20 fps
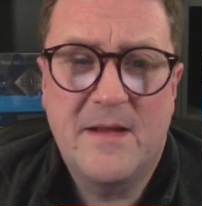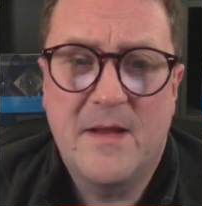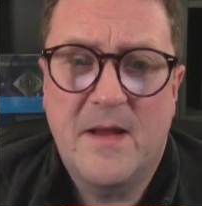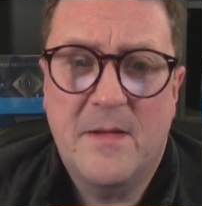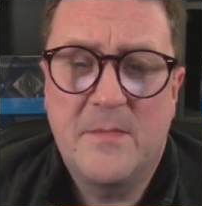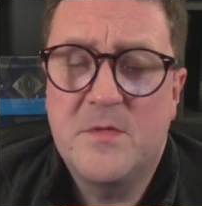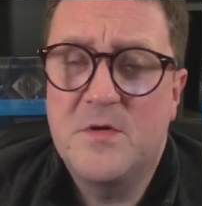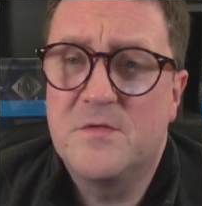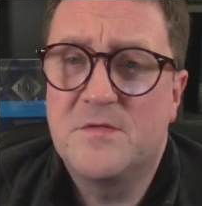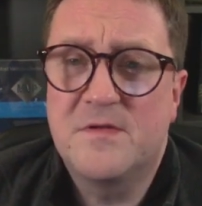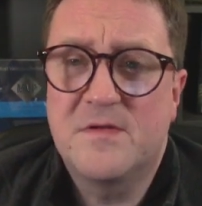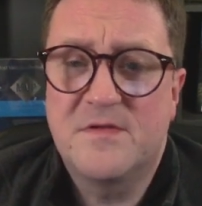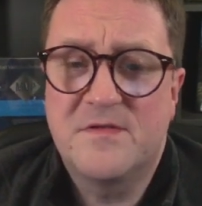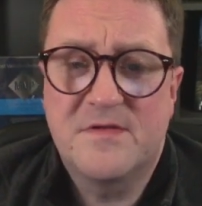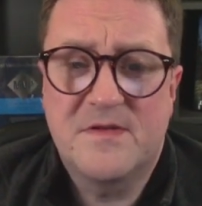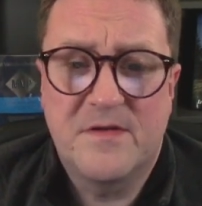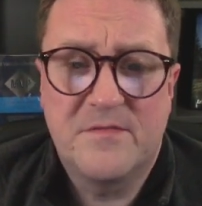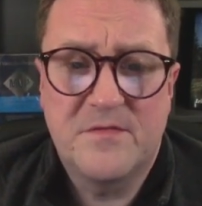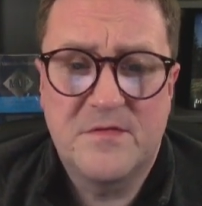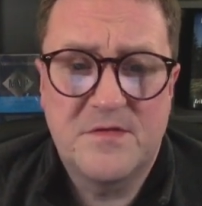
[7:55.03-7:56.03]
I'm using
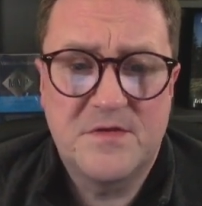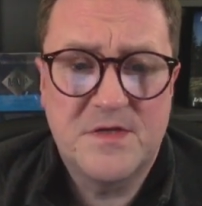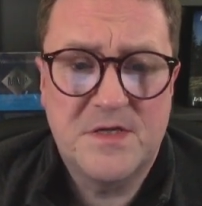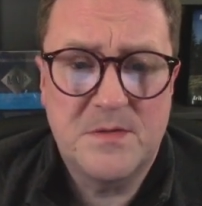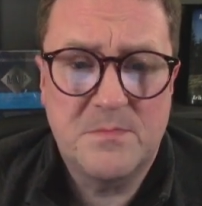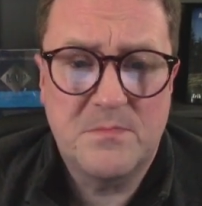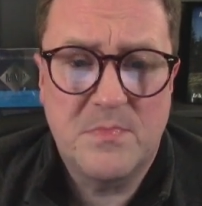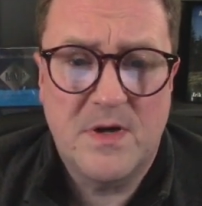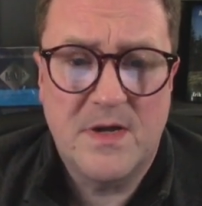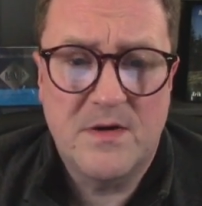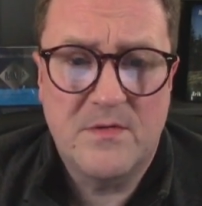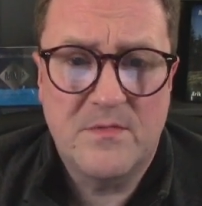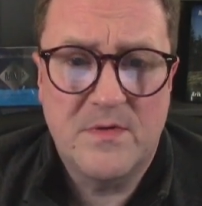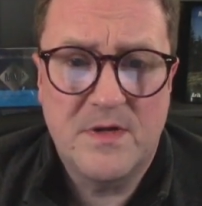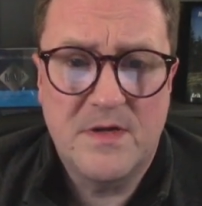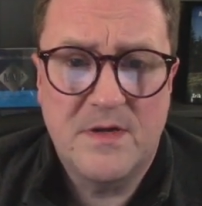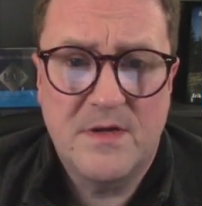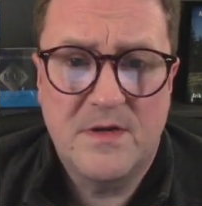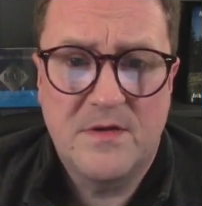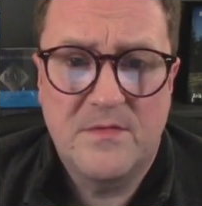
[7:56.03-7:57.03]
7-zip, by the
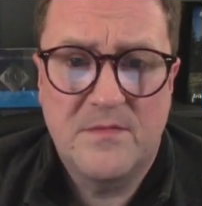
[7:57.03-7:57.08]
way,